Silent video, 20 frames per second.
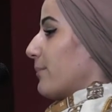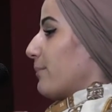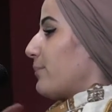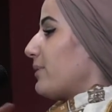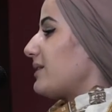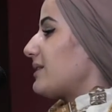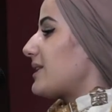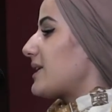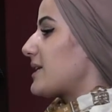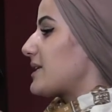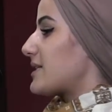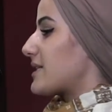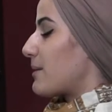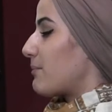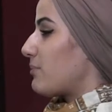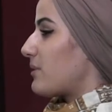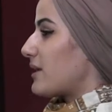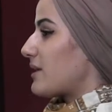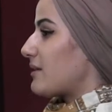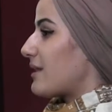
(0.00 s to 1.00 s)
building
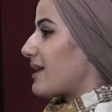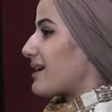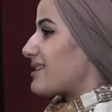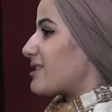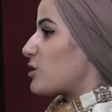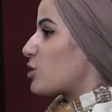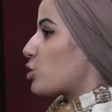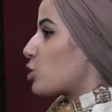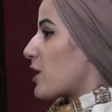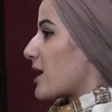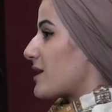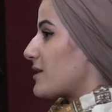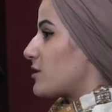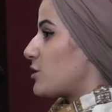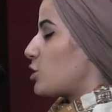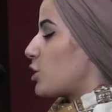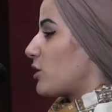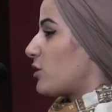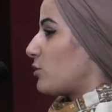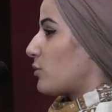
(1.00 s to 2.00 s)
something that is
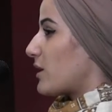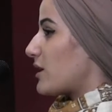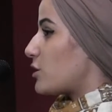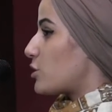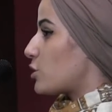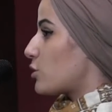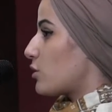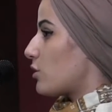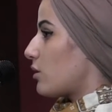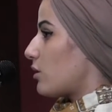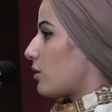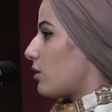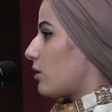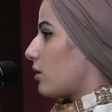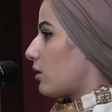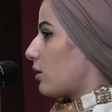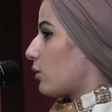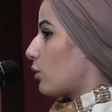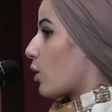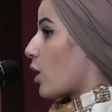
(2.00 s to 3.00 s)
transgenerational,
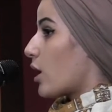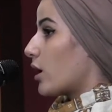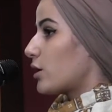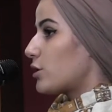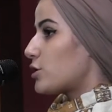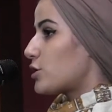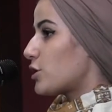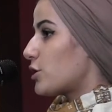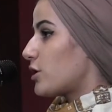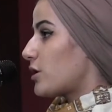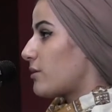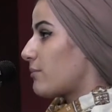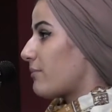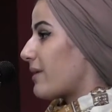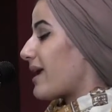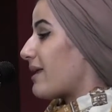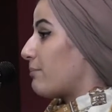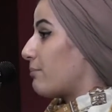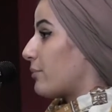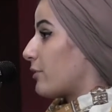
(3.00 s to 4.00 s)
long-term,
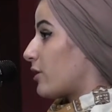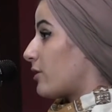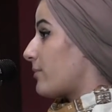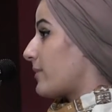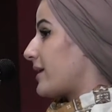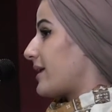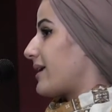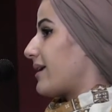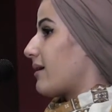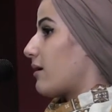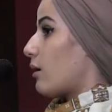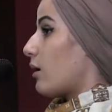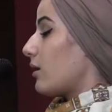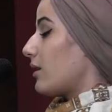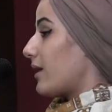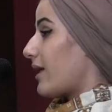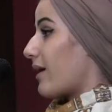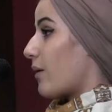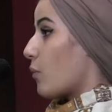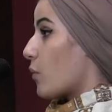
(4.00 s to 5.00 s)
and permanent
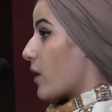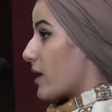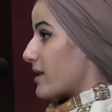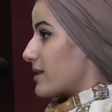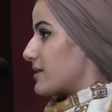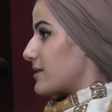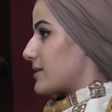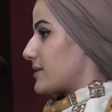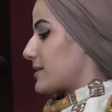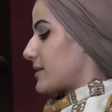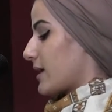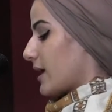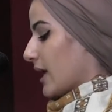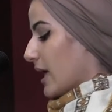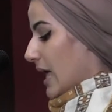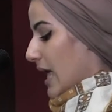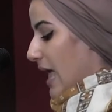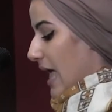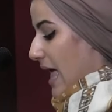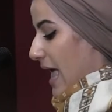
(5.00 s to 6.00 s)
all at once.
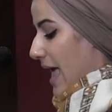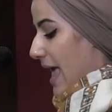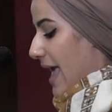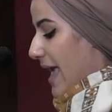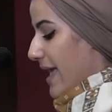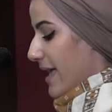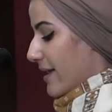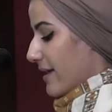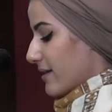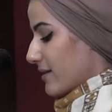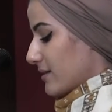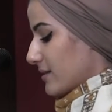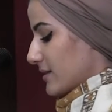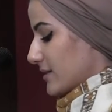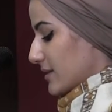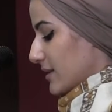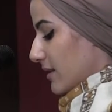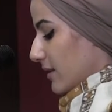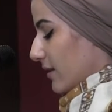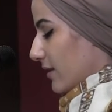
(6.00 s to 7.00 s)

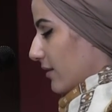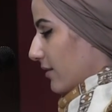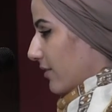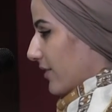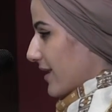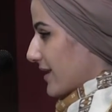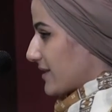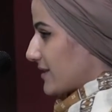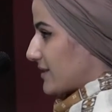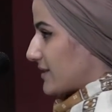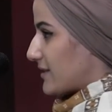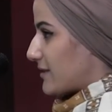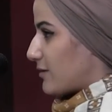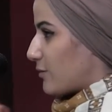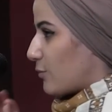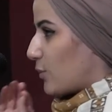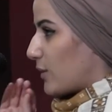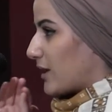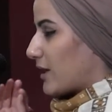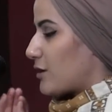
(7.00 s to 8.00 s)
And this
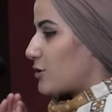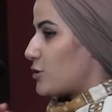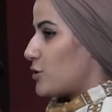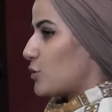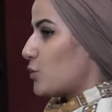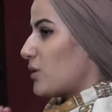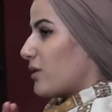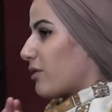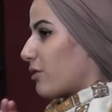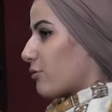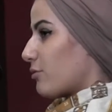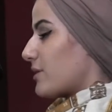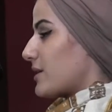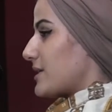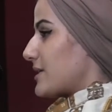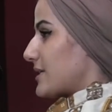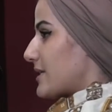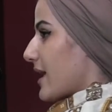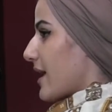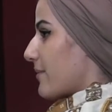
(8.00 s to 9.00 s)
we can do in 3
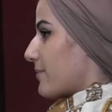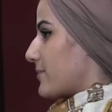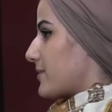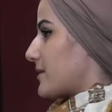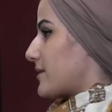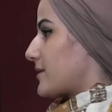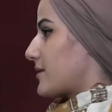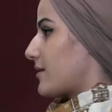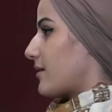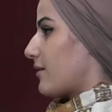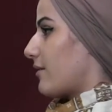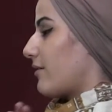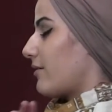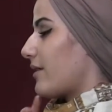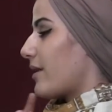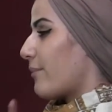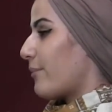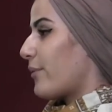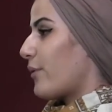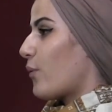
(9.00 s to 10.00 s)
steps.
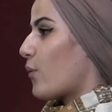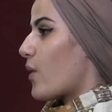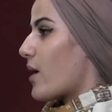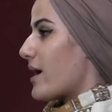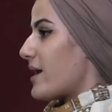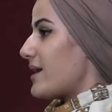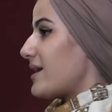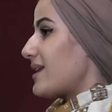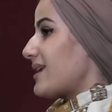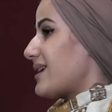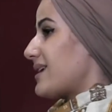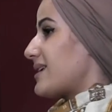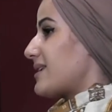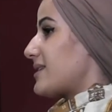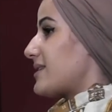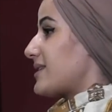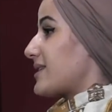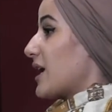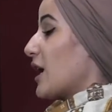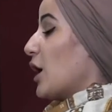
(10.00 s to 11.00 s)
Number 1
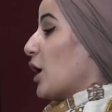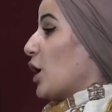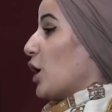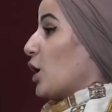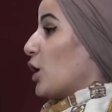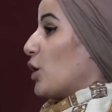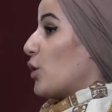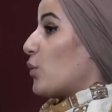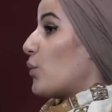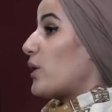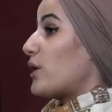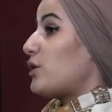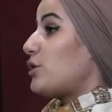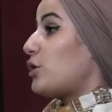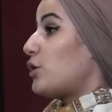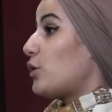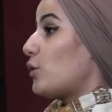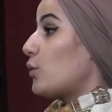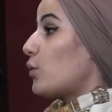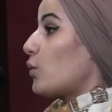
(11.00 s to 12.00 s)
is
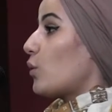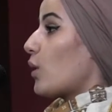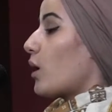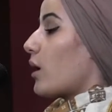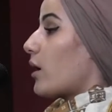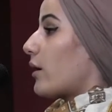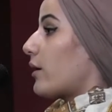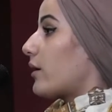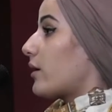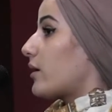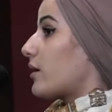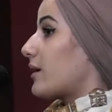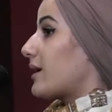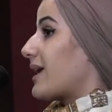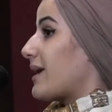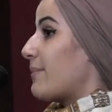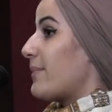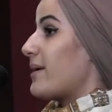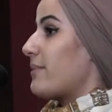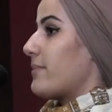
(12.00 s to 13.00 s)
renew our
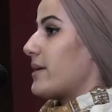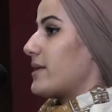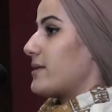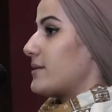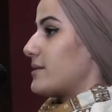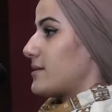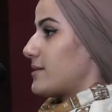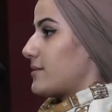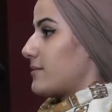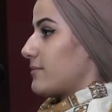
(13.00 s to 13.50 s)
commitment.